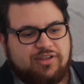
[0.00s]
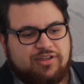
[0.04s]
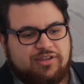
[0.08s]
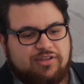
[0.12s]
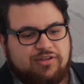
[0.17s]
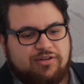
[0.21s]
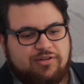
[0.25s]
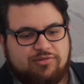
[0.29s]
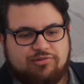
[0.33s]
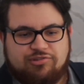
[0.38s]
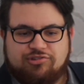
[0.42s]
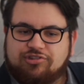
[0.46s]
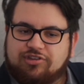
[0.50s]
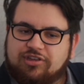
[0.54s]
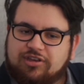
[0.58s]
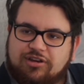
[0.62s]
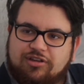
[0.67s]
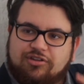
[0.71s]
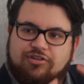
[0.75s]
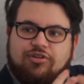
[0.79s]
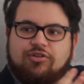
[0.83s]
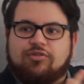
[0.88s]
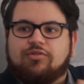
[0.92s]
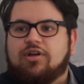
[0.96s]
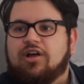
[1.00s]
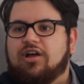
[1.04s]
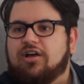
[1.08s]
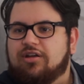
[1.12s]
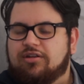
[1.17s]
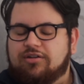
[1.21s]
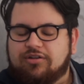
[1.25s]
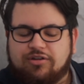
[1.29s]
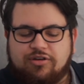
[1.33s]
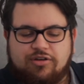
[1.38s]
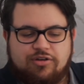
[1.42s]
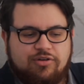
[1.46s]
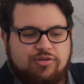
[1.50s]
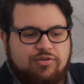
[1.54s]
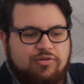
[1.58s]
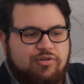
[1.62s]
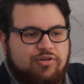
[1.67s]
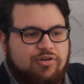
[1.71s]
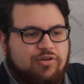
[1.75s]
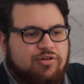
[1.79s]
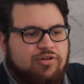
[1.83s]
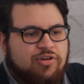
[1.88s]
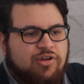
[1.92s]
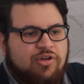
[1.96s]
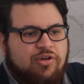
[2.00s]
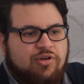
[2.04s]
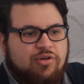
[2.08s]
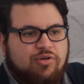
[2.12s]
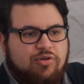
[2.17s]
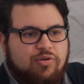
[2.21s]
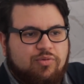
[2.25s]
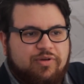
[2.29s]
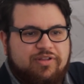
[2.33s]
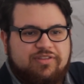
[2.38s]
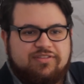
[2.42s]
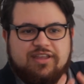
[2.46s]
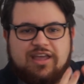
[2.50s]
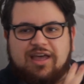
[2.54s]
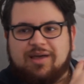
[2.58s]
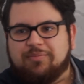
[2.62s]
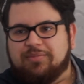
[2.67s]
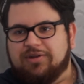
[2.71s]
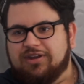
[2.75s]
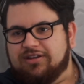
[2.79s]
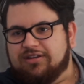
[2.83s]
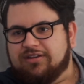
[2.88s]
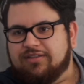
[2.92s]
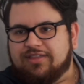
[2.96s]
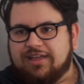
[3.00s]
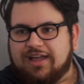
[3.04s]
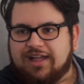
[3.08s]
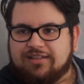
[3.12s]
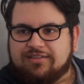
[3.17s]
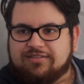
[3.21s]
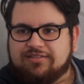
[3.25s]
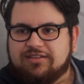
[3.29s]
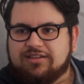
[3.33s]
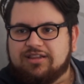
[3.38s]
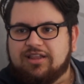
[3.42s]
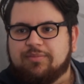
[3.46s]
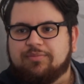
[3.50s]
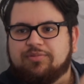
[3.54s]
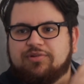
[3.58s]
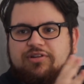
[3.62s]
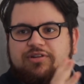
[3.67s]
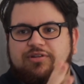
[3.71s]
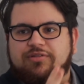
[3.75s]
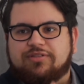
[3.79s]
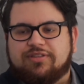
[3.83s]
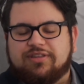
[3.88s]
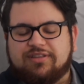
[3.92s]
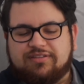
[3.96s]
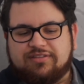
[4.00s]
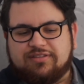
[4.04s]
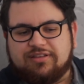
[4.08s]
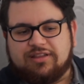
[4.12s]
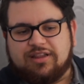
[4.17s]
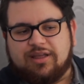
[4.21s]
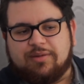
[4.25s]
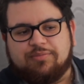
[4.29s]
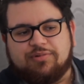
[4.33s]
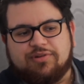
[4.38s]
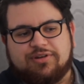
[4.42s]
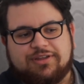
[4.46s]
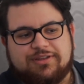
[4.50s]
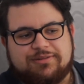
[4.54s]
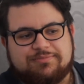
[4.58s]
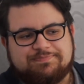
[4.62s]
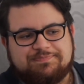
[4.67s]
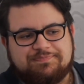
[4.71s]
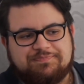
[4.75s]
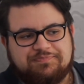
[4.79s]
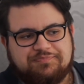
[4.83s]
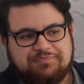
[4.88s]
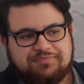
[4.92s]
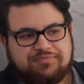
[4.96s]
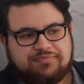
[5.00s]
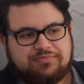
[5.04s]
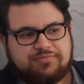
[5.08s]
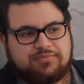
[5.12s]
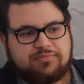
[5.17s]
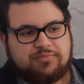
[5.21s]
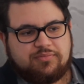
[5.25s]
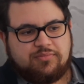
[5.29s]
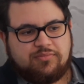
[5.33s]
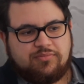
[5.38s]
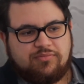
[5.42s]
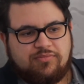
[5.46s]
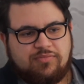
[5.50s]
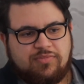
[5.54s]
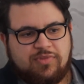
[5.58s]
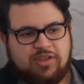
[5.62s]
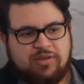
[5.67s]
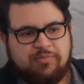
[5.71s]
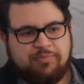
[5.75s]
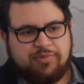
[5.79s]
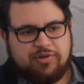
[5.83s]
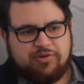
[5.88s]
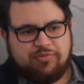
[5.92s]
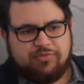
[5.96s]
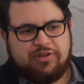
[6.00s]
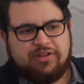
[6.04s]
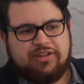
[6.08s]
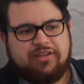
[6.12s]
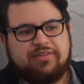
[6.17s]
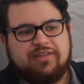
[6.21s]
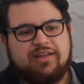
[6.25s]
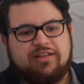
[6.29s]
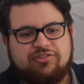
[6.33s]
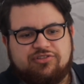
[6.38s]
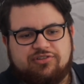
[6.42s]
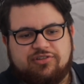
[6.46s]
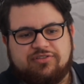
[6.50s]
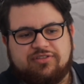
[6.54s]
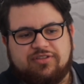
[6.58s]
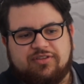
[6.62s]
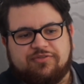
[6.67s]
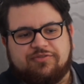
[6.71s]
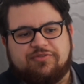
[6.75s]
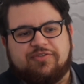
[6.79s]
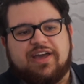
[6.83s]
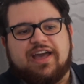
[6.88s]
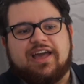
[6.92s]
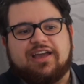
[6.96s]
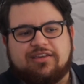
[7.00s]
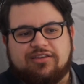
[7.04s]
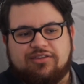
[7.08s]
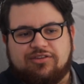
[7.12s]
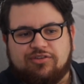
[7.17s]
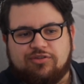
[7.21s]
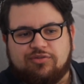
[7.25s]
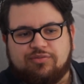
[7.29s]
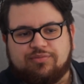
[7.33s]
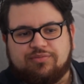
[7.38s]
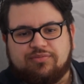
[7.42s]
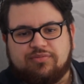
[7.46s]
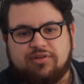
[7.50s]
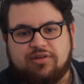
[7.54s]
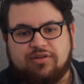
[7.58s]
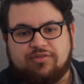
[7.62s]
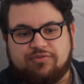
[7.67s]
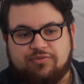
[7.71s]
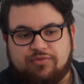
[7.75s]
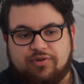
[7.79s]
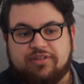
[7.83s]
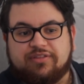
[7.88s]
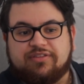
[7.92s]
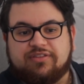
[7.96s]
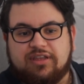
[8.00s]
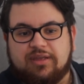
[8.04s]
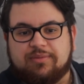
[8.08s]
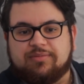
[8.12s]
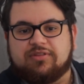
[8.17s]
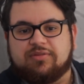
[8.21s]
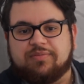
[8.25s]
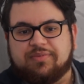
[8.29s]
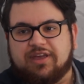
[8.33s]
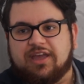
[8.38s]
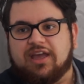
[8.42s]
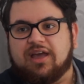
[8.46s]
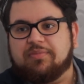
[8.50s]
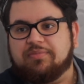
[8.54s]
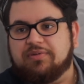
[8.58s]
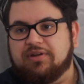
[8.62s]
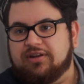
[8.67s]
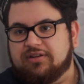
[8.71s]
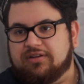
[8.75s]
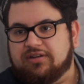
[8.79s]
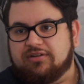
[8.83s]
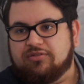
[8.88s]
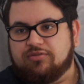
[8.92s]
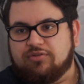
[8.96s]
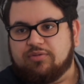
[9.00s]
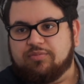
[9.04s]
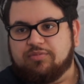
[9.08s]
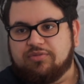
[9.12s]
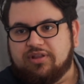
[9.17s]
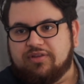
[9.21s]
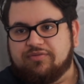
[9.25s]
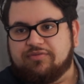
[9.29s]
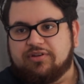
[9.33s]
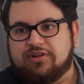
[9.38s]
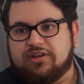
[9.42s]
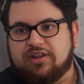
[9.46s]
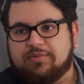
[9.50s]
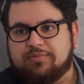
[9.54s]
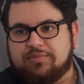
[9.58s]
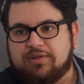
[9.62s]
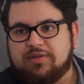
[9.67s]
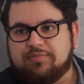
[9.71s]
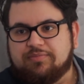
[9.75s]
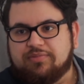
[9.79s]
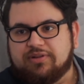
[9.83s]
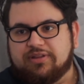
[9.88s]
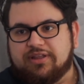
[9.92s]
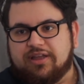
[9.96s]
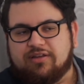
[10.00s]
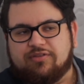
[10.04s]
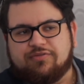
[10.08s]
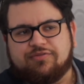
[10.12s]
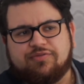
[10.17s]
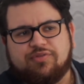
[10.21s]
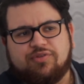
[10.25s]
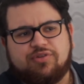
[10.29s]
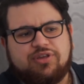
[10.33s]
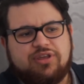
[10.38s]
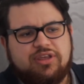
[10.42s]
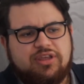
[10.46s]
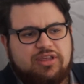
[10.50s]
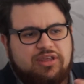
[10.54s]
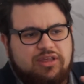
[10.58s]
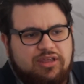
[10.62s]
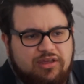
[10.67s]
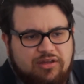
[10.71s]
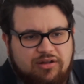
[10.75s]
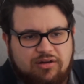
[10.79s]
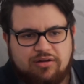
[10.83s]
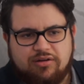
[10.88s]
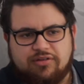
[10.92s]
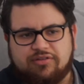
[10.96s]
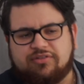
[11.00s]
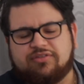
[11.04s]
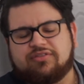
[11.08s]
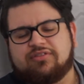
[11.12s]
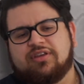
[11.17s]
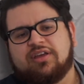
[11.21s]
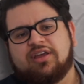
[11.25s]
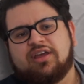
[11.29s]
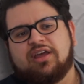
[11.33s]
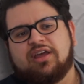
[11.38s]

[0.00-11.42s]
you know, Gina Carano or what's happening to that celebrity or this celebrity. But really, that's just a vacuum of what seems to be happening to normal everyday people now. For years,